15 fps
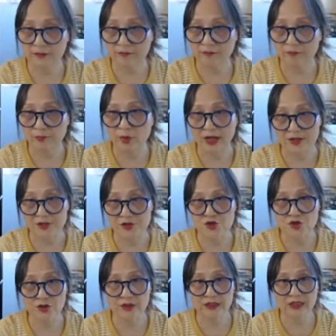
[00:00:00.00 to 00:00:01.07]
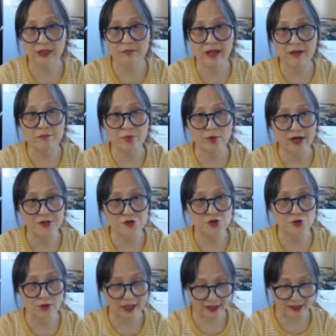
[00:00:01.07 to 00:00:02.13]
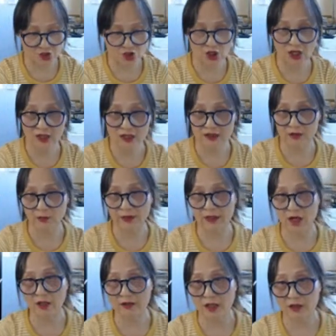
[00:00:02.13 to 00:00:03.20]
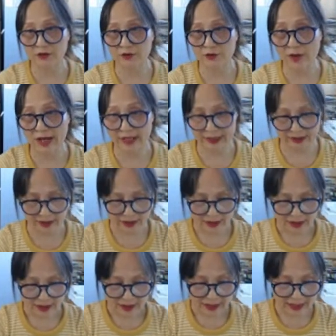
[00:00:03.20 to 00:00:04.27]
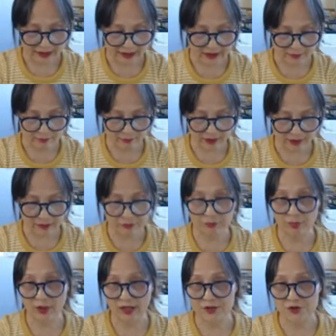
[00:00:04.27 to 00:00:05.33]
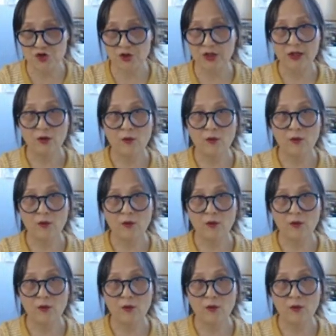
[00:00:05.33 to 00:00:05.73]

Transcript: branch, the main branch, right? Trunk we got already, and the main branch.